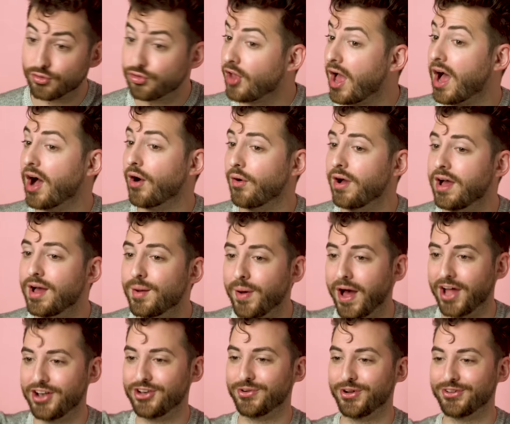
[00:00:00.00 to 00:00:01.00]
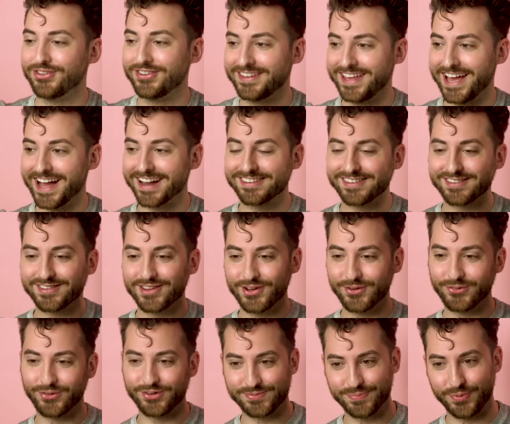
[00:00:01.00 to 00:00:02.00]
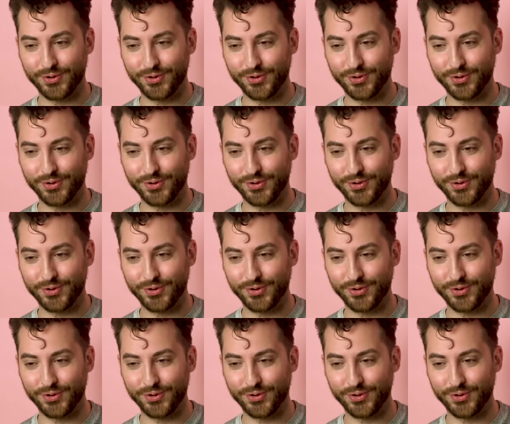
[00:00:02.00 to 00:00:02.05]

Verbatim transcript: So Ponderosa Cactus was